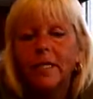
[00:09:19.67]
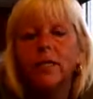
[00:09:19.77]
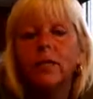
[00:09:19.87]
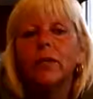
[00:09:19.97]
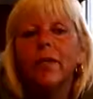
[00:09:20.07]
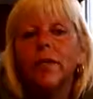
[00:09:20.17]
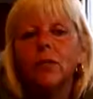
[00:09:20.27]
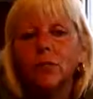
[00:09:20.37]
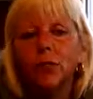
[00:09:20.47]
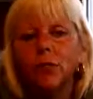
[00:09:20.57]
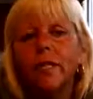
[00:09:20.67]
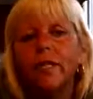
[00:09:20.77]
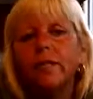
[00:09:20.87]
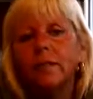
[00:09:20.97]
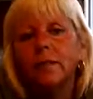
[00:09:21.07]
his owner gets
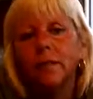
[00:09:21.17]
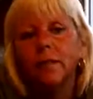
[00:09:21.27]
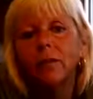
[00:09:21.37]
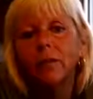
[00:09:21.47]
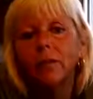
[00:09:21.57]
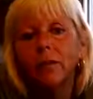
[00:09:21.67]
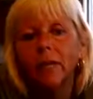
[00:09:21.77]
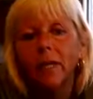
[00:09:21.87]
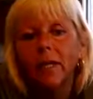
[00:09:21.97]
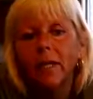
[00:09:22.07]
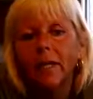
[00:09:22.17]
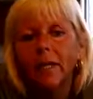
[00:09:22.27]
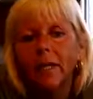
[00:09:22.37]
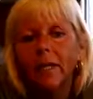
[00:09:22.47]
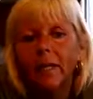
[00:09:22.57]
frustrated with him,
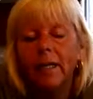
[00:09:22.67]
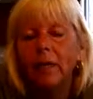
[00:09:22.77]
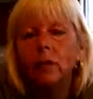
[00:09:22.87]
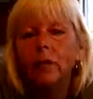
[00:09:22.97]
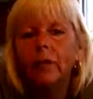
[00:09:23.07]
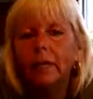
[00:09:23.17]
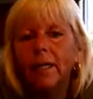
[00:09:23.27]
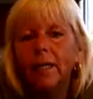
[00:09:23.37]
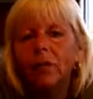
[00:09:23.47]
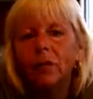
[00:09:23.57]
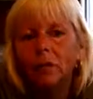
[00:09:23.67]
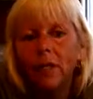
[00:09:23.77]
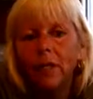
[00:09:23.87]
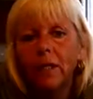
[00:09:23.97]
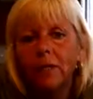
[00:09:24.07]
and he can only fight or
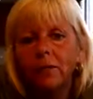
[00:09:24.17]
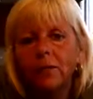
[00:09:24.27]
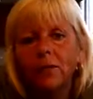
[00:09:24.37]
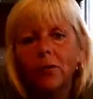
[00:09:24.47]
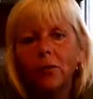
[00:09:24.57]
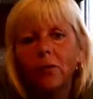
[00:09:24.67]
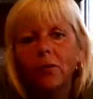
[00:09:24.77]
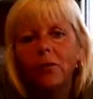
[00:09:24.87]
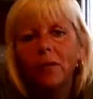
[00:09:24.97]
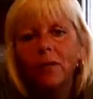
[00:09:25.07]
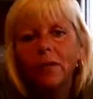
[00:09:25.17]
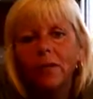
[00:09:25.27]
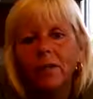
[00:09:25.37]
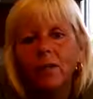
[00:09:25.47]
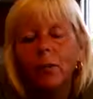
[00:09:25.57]
flee.
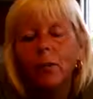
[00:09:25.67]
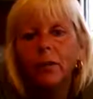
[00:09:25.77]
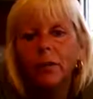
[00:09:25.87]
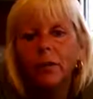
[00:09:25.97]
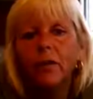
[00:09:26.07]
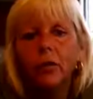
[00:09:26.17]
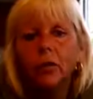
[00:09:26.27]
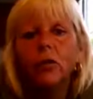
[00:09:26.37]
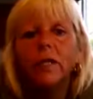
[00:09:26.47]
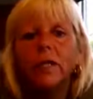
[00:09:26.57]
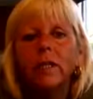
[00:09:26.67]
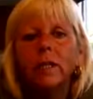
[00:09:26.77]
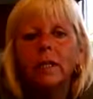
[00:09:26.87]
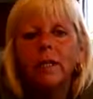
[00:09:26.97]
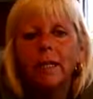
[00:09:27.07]
So I was very lucky
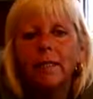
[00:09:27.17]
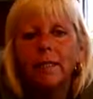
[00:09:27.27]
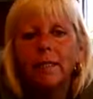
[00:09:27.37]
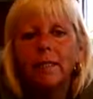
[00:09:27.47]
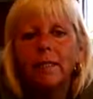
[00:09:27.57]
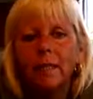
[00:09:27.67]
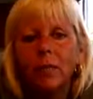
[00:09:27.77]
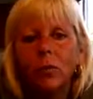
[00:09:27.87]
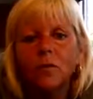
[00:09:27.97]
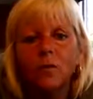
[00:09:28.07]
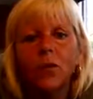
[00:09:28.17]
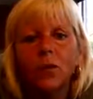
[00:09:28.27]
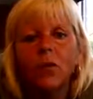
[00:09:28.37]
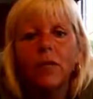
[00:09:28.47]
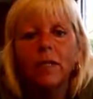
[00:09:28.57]
that I wasn't very
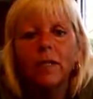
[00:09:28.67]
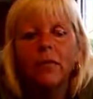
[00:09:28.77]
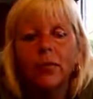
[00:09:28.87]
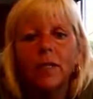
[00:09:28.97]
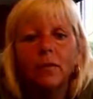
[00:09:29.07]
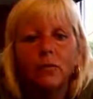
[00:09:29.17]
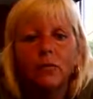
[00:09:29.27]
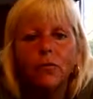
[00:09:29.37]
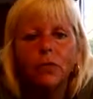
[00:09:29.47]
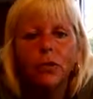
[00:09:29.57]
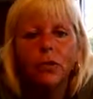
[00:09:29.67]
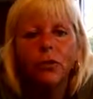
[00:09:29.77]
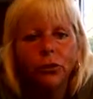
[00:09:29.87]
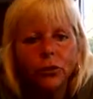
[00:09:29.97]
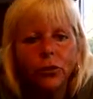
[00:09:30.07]
long in training before it
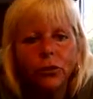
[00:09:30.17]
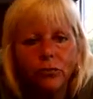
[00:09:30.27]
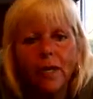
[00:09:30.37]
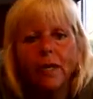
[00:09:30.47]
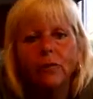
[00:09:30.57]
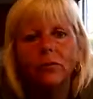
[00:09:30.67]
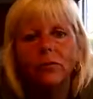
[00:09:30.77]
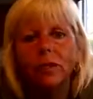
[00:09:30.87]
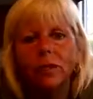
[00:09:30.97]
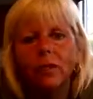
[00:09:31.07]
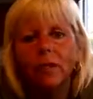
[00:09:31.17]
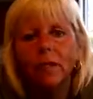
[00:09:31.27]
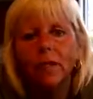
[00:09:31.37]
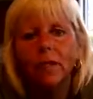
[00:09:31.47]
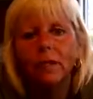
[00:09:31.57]
all turned around and